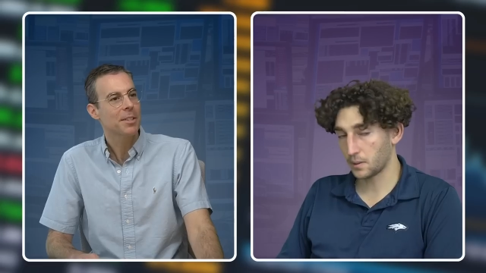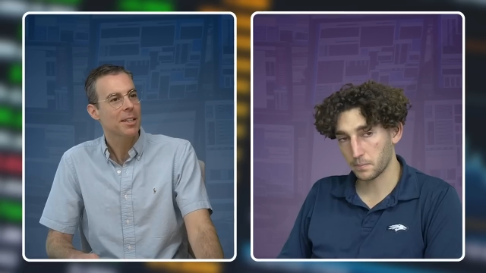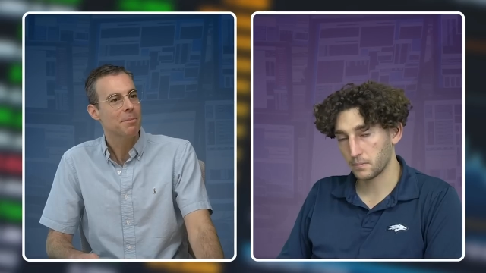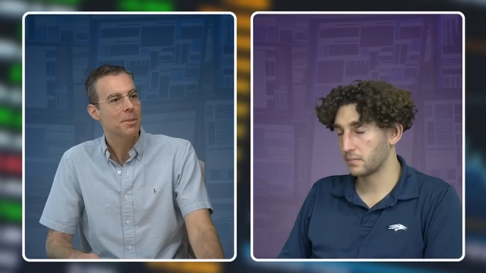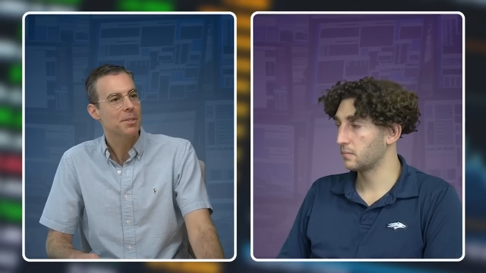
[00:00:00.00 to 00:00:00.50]
Speaker 1: Like I'm
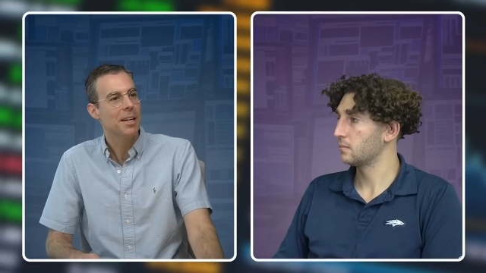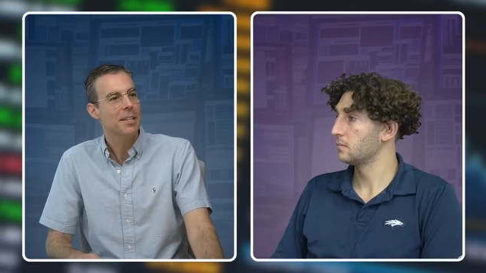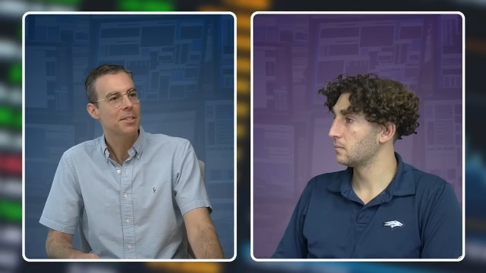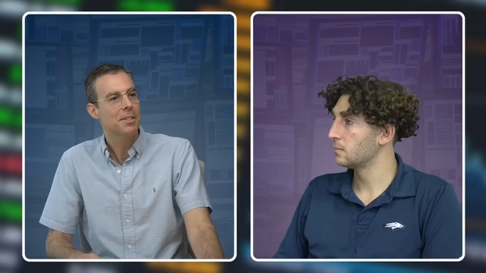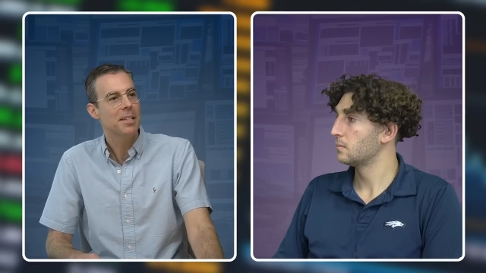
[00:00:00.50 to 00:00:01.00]
just, I
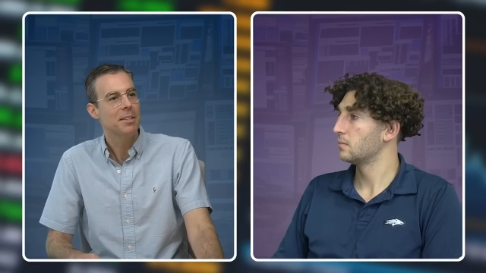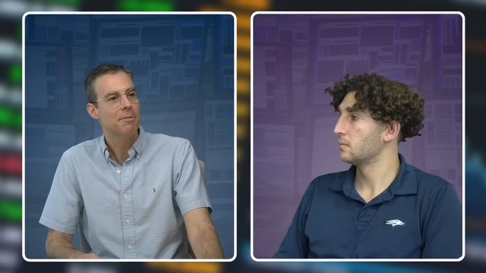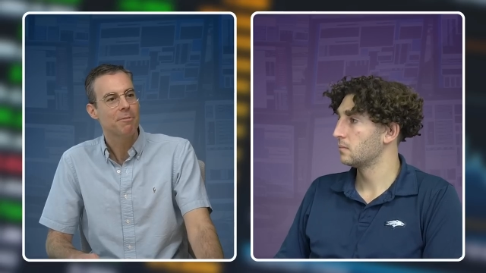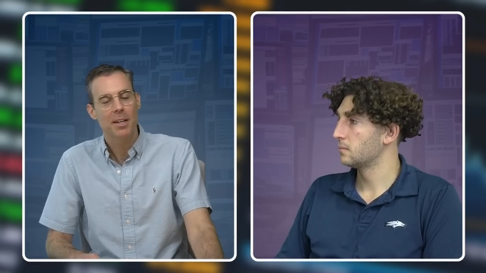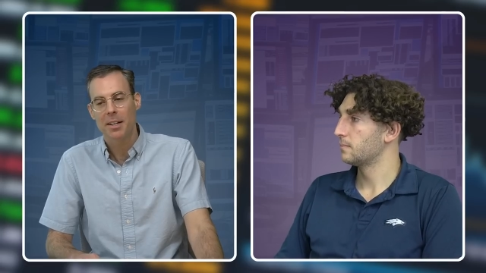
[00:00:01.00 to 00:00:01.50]
just need to
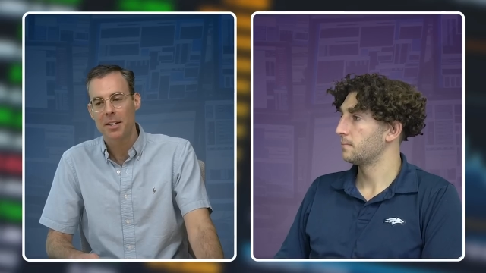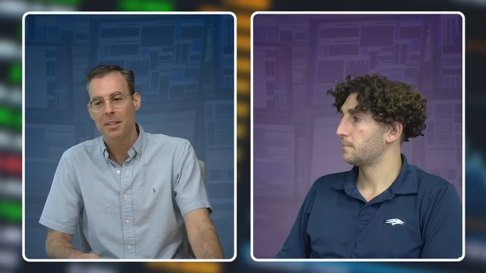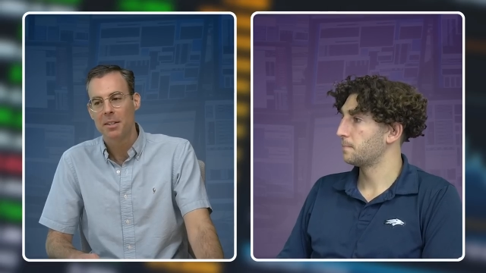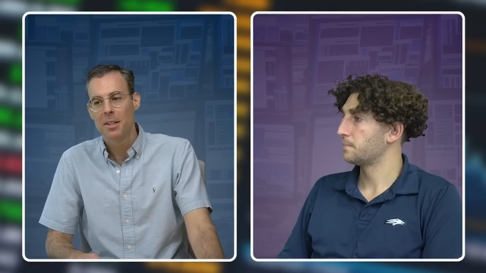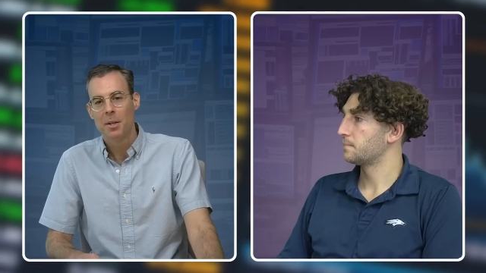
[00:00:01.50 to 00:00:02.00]
find
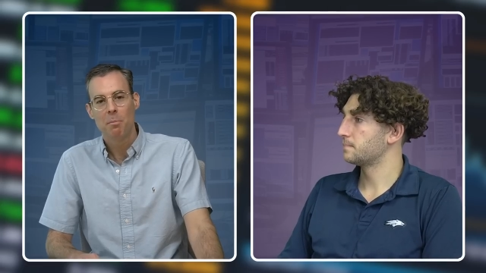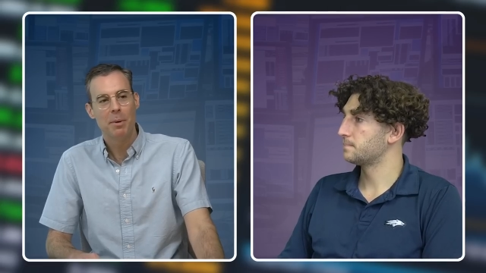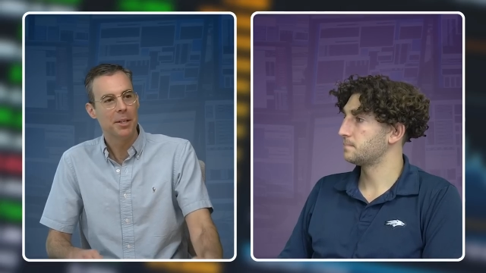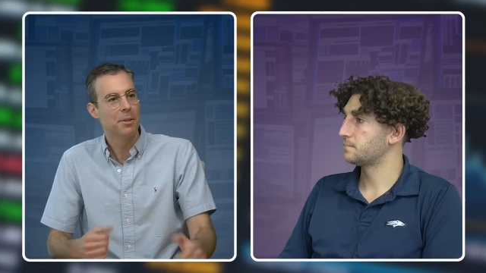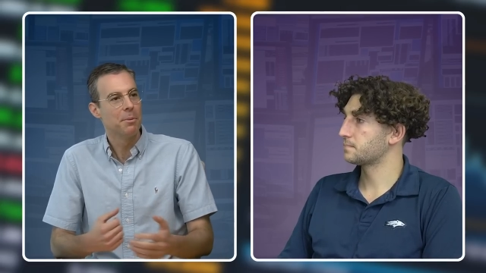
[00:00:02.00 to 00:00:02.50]

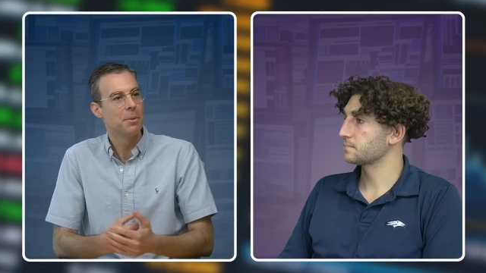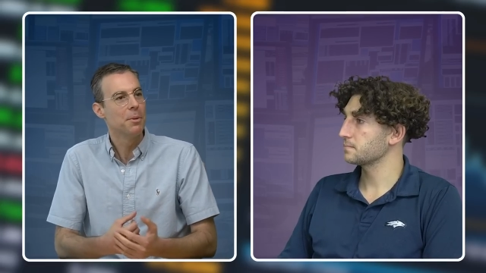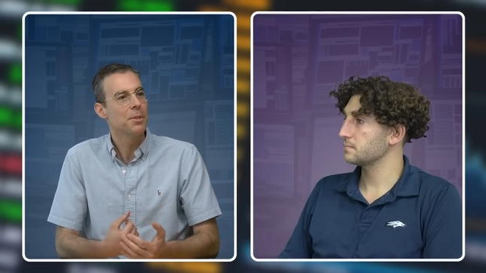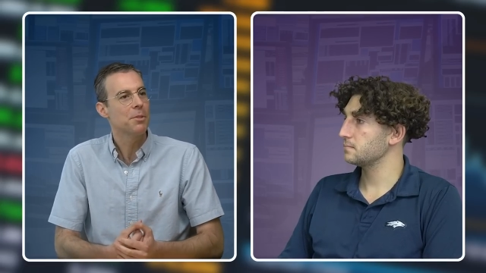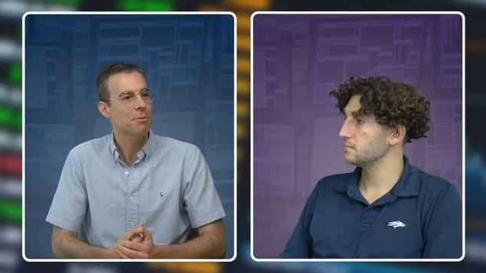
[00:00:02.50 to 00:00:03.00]
better
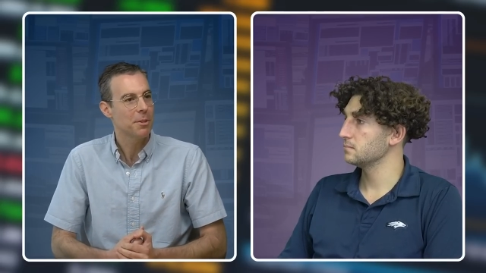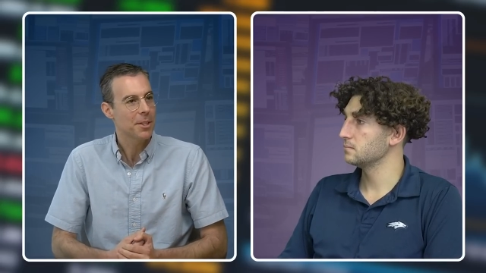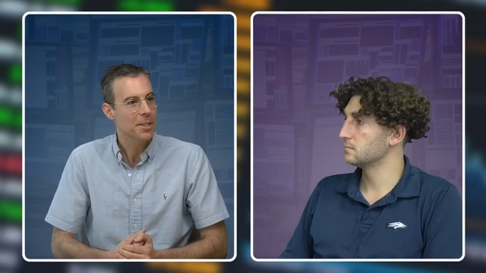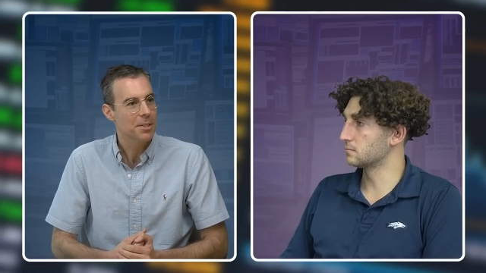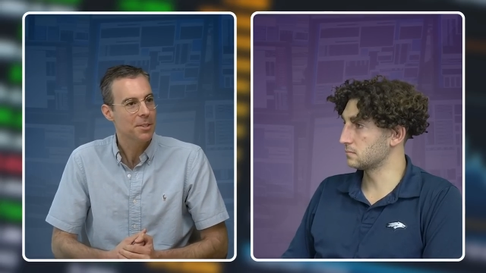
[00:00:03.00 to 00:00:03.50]
rules for
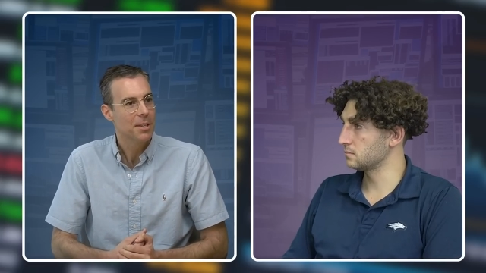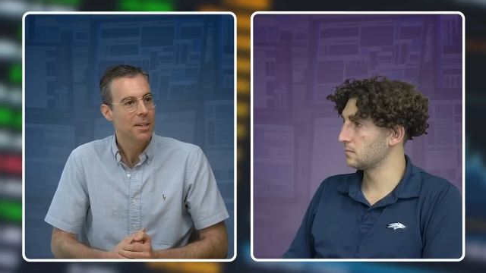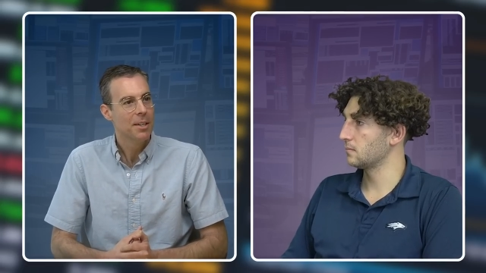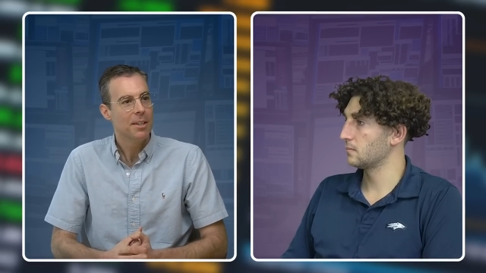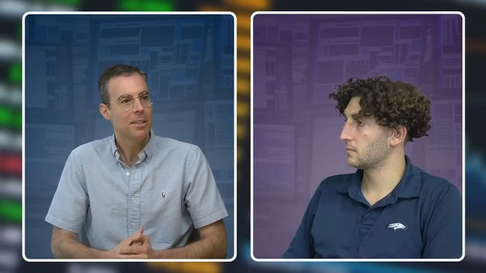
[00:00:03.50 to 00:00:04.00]
this.
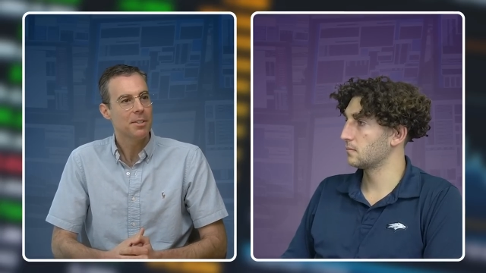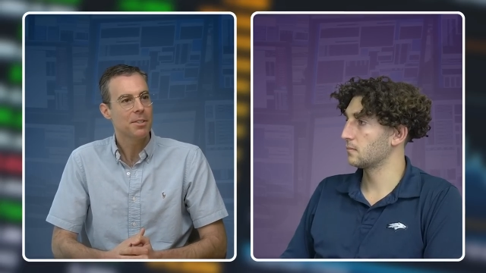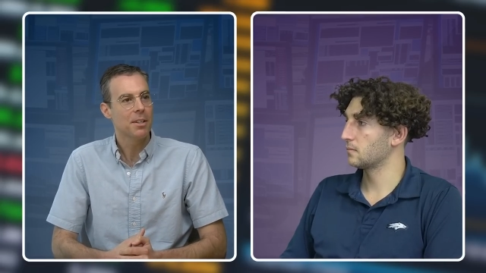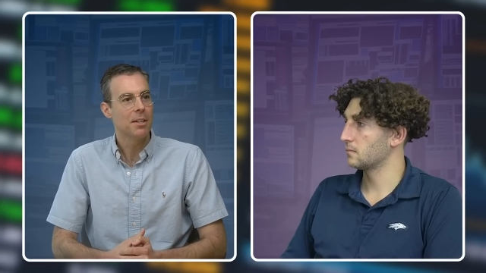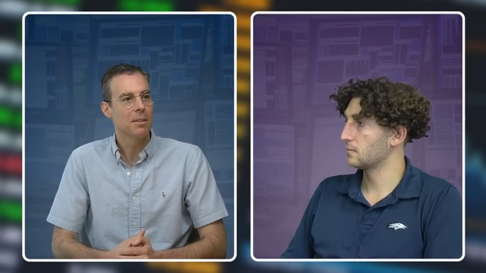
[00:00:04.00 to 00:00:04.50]
Mm-hmm. And
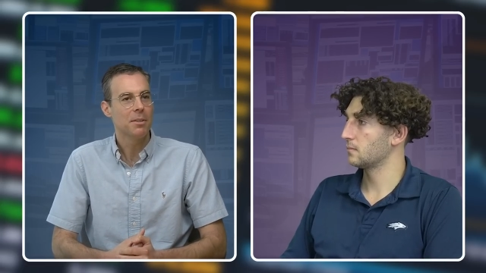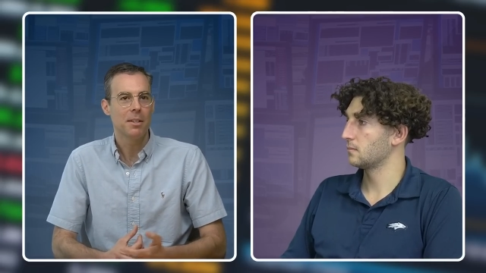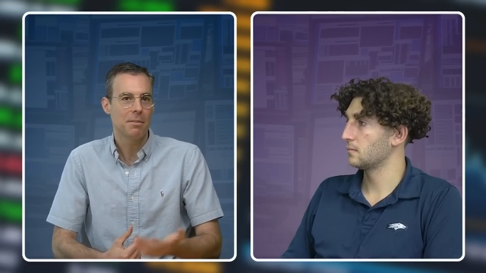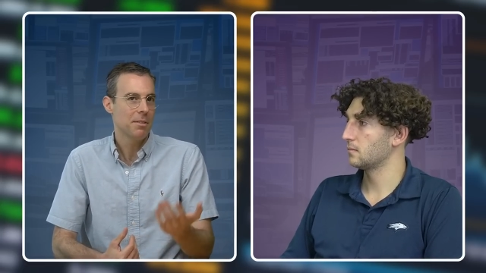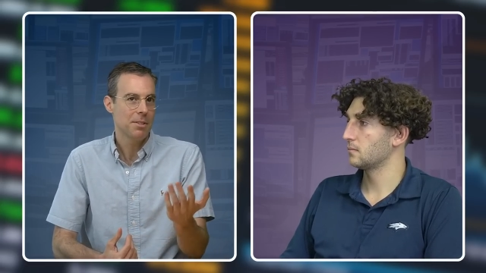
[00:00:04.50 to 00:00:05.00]
so, you know,
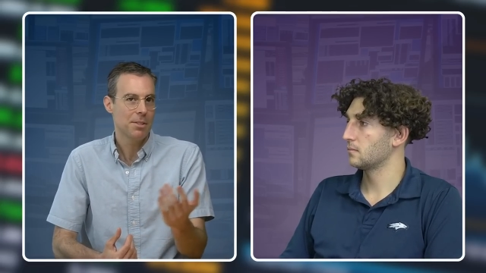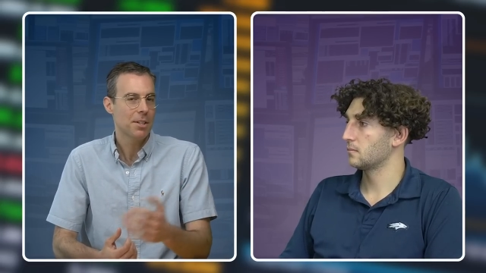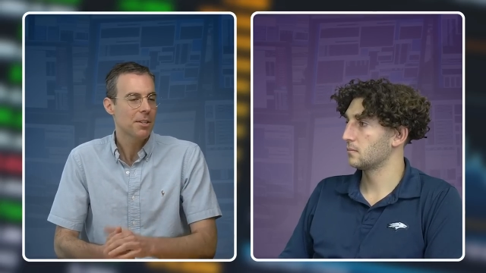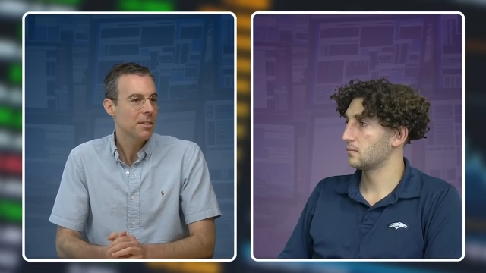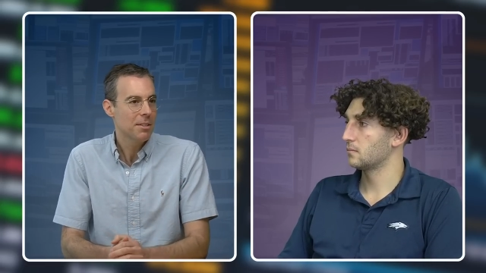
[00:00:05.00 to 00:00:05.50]
you just
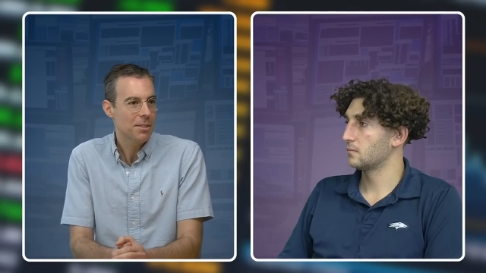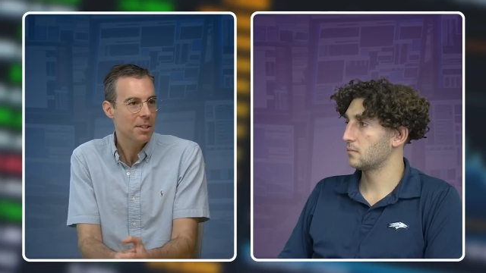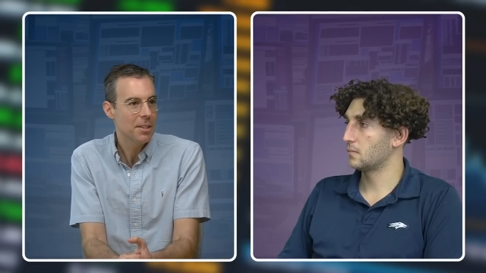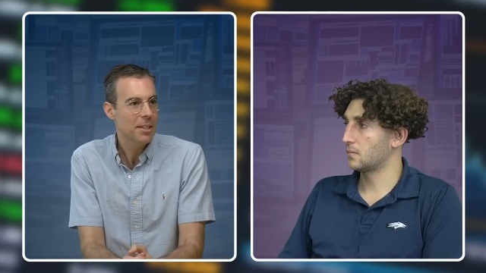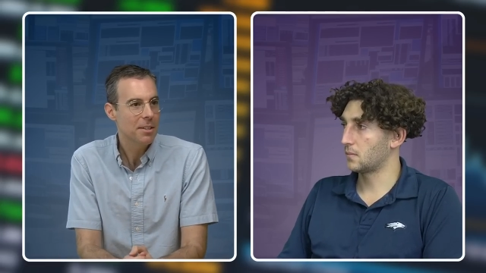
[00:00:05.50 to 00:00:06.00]
start start
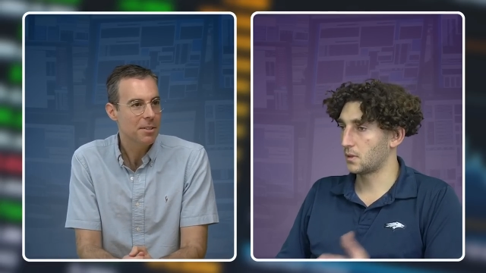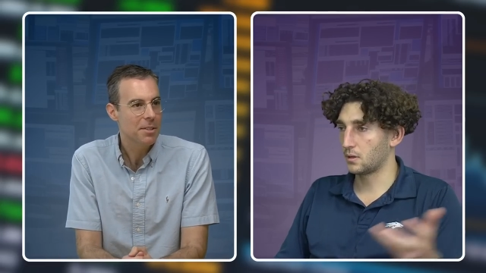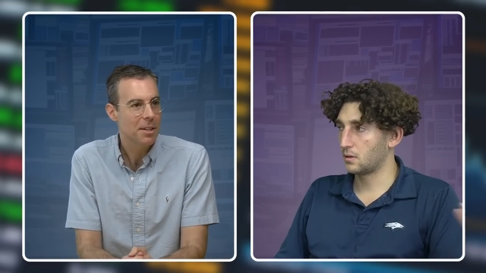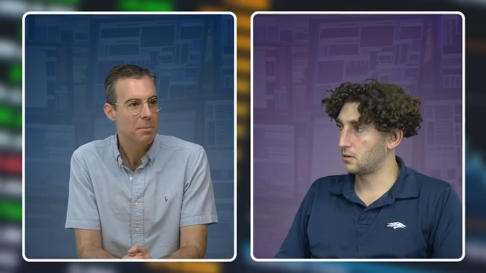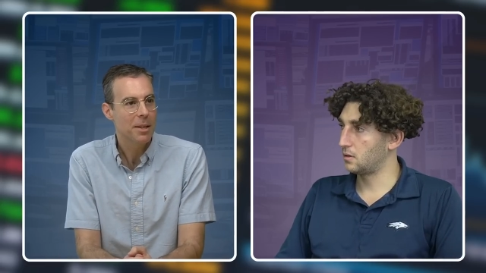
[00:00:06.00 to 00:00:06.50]
here. It's not
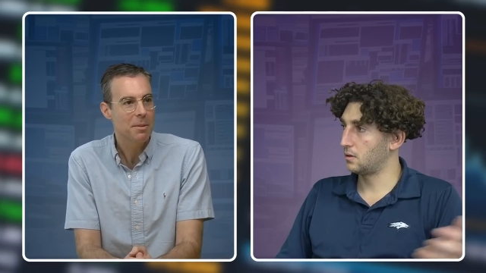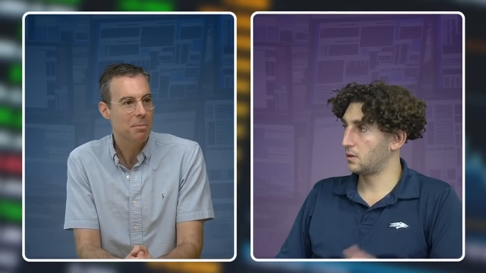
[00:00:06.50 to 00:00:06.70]
a bad